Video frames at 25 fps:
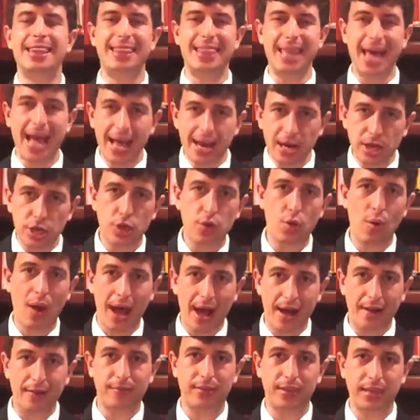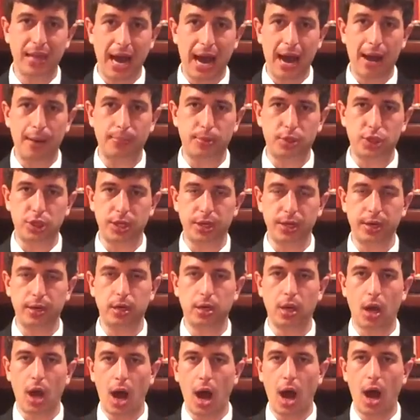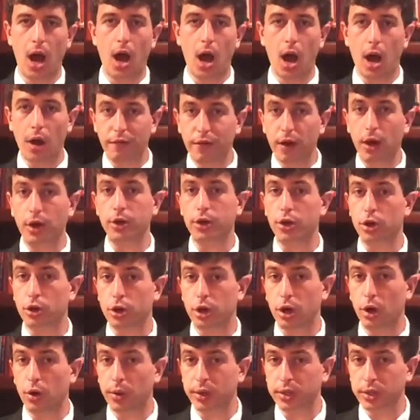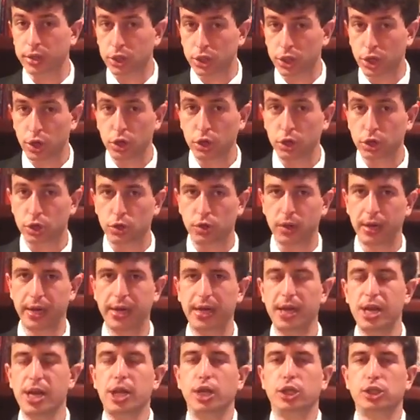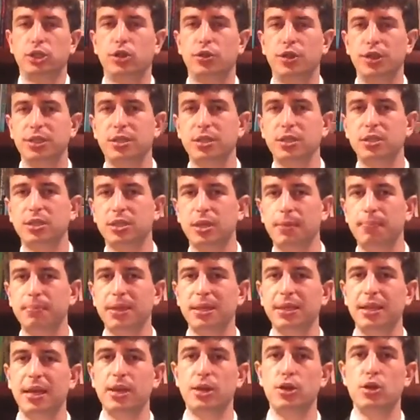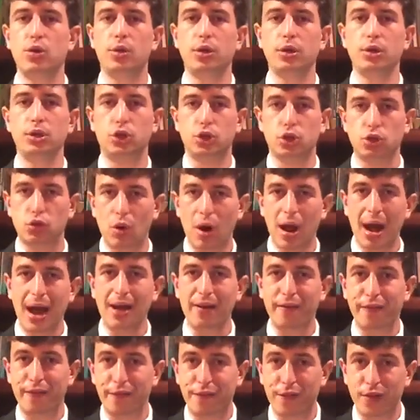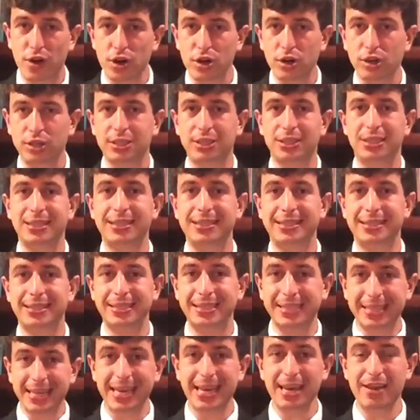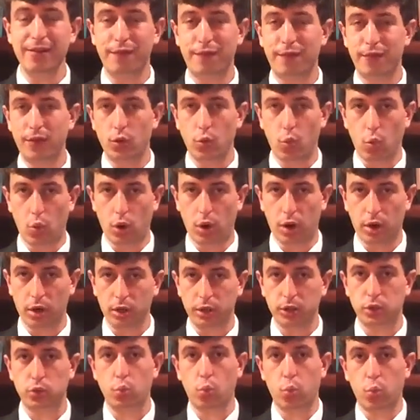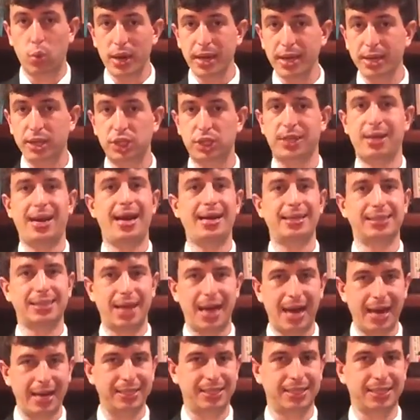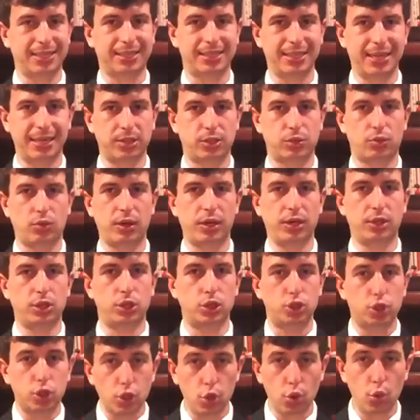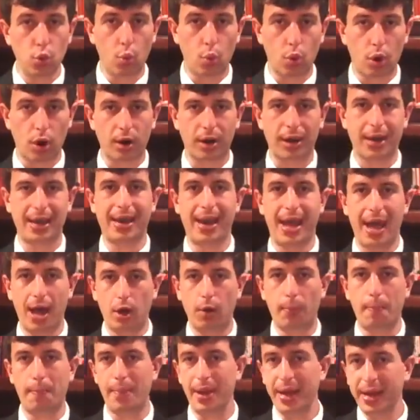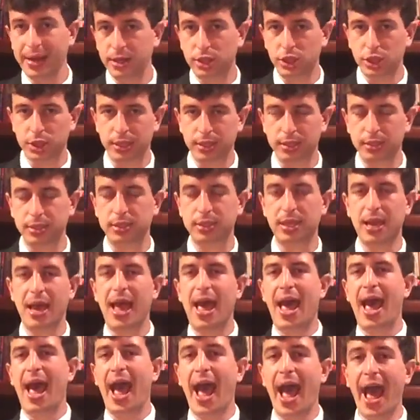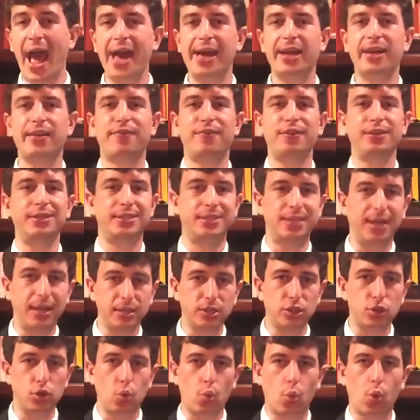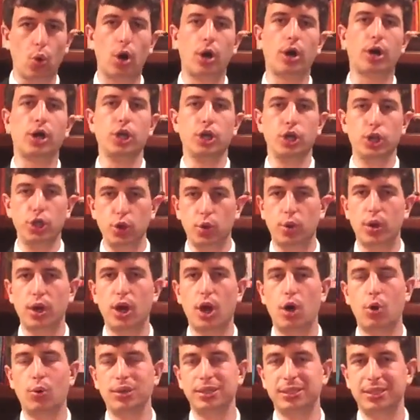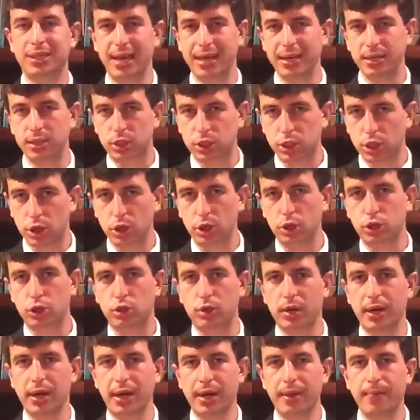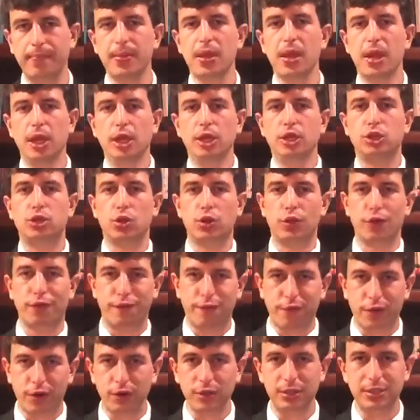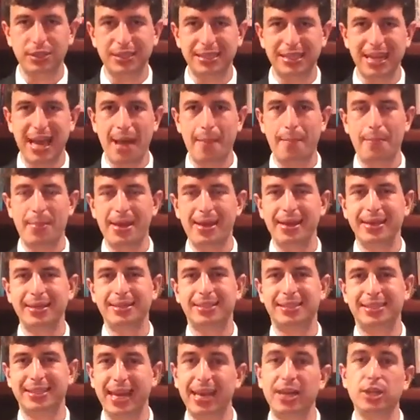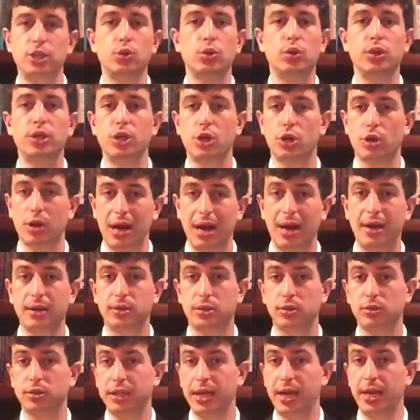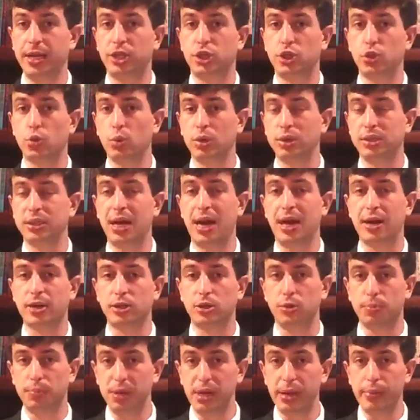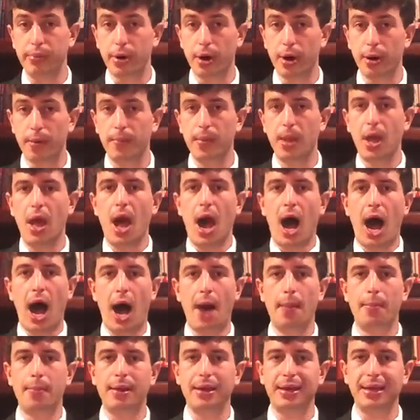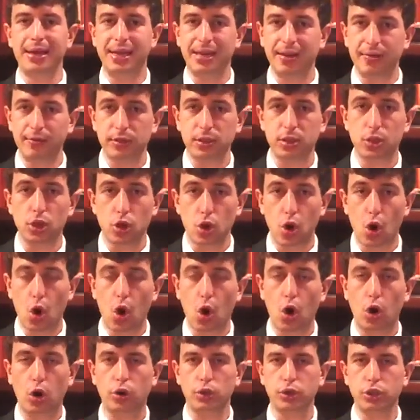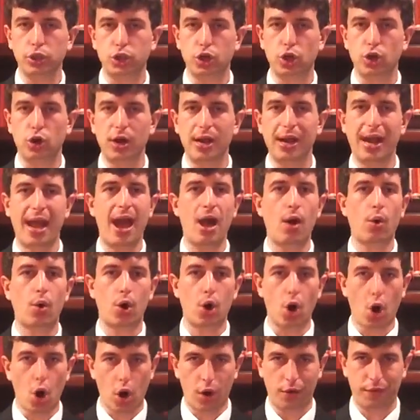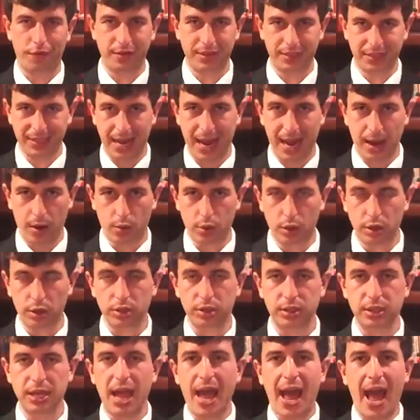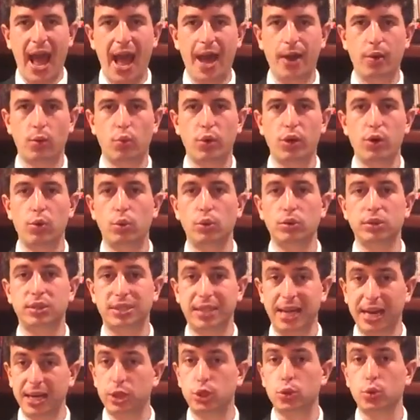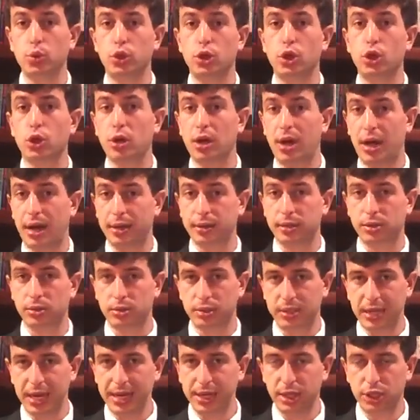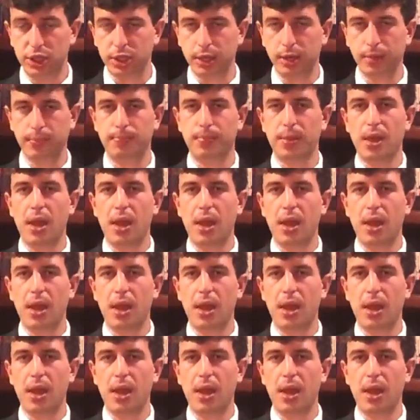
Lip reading: then you have the option of undergoing surgery. So this is something that you can try first to see if it works, which it has a high success rate to work and help patients. And if it doesn't work, you can always get surgery. So the first step is scheduling your consultation with Dr. Bieber. Give us a call during our office hours and we will schedule your consultation.